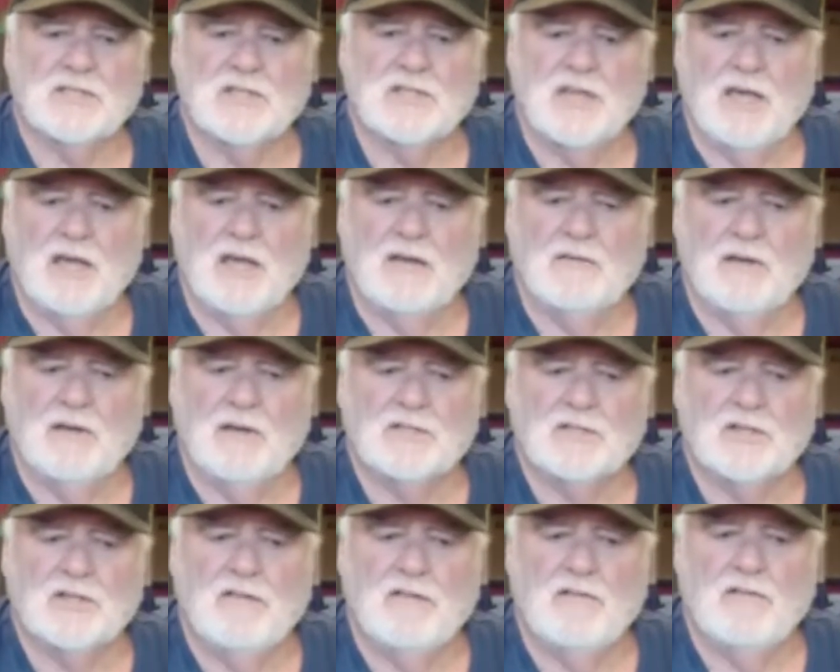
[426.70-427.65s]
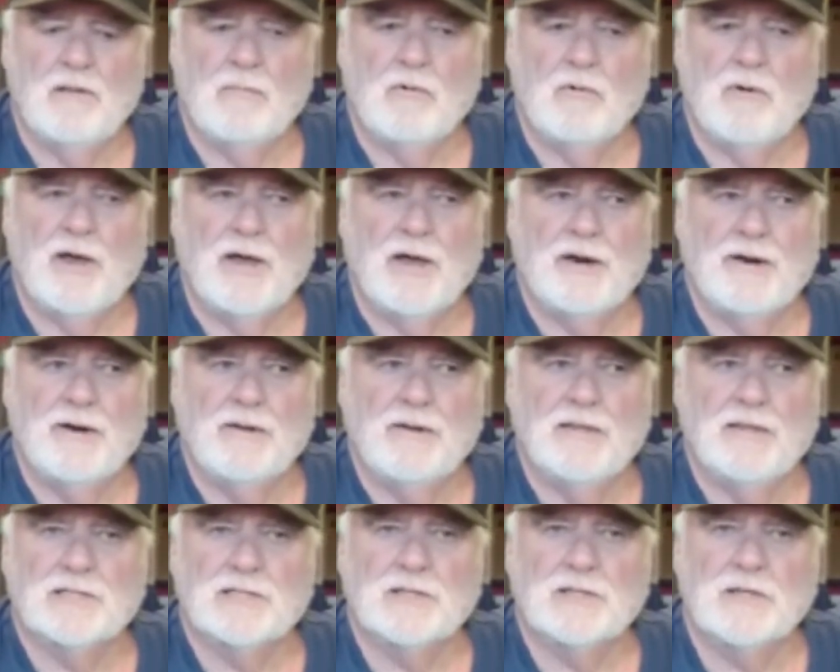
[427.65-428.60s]
I said, I've got several of them around there.
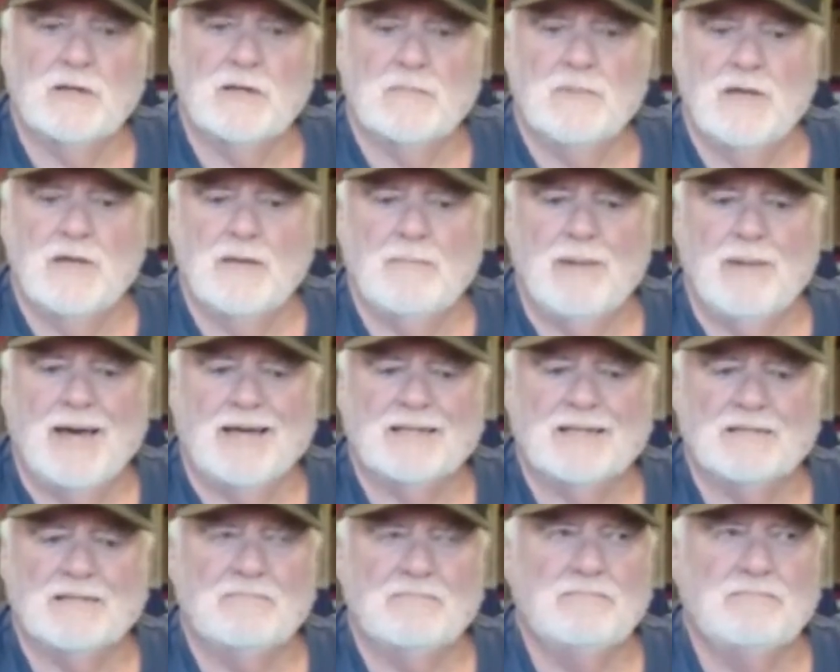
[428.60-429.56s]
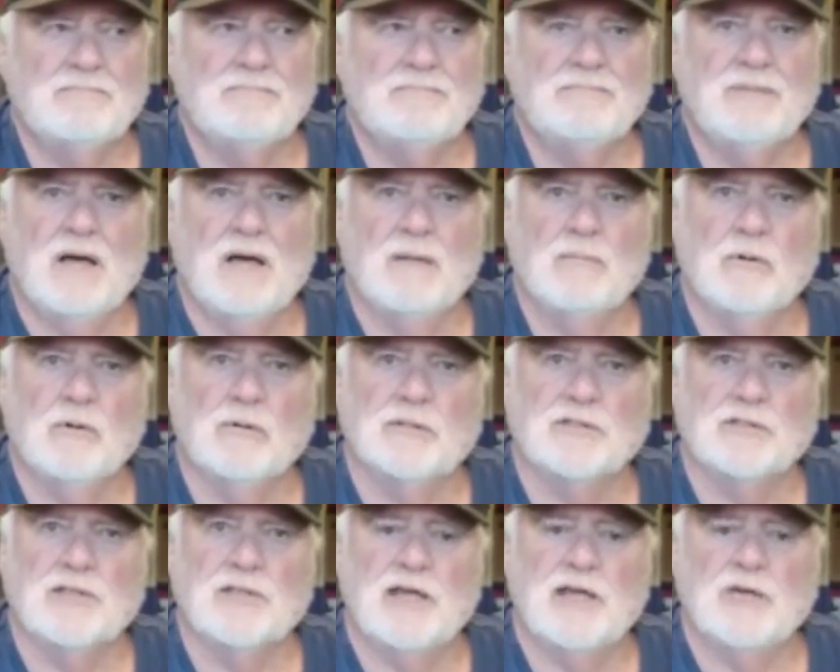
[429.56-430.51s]
This one would be about, I'm
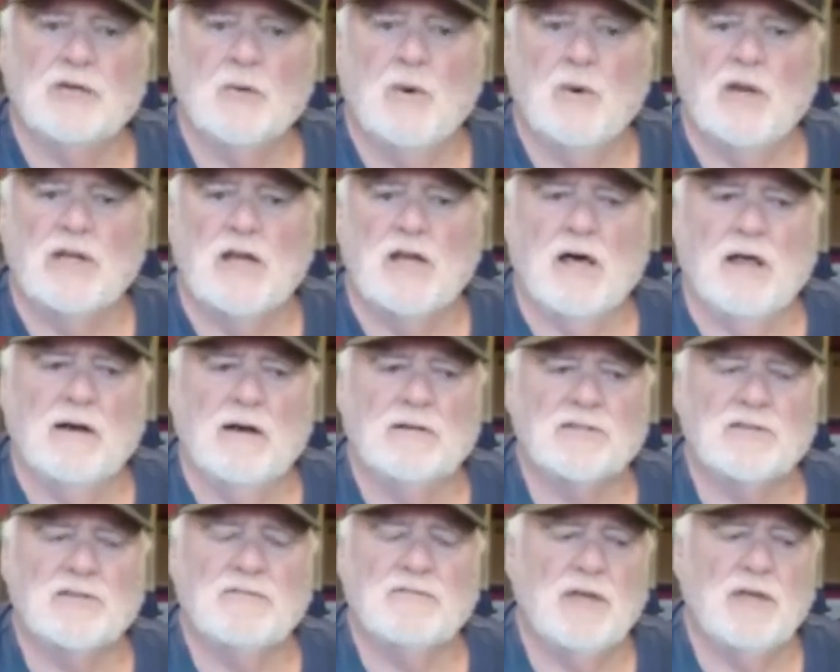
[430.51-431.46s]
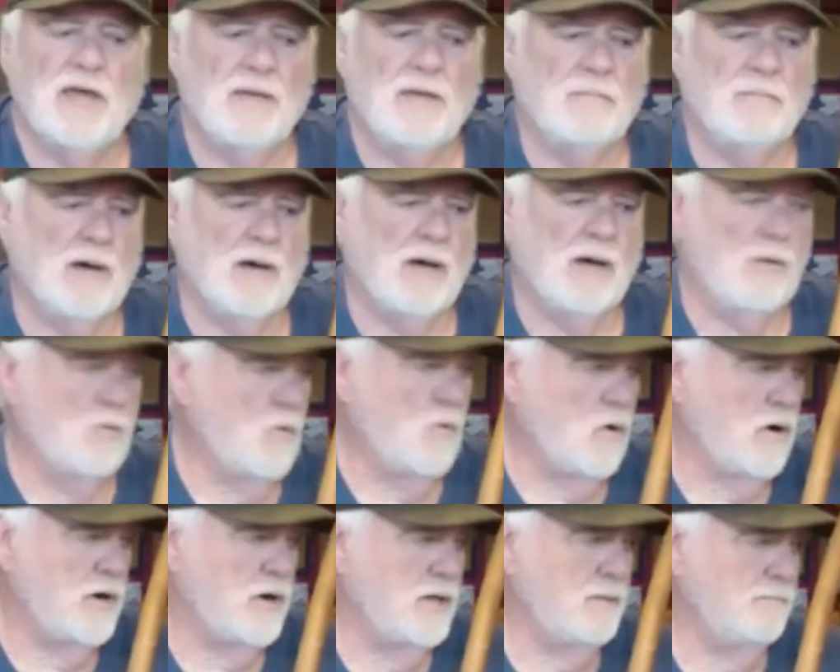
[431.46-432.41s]
going to say $20 if you happen by and
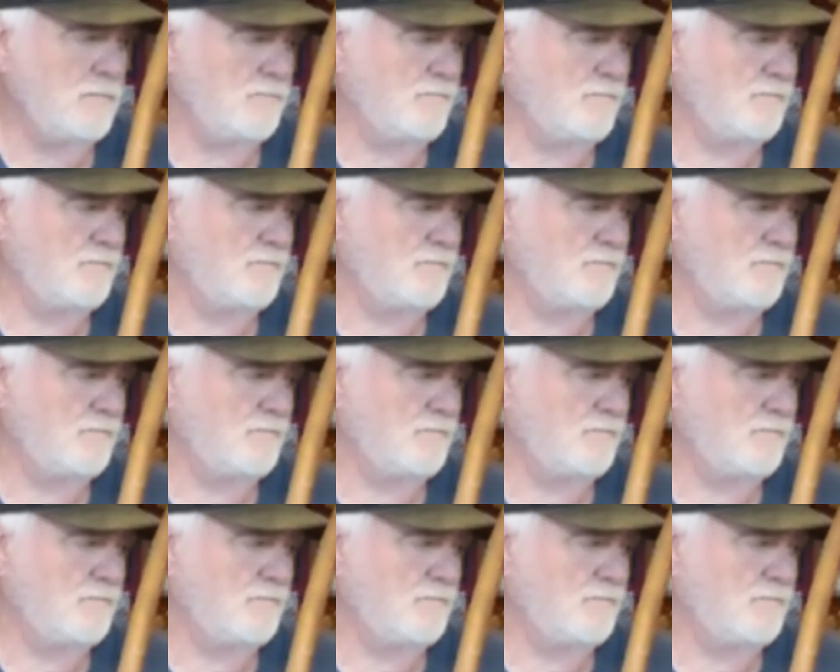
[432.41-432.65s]
wanted it.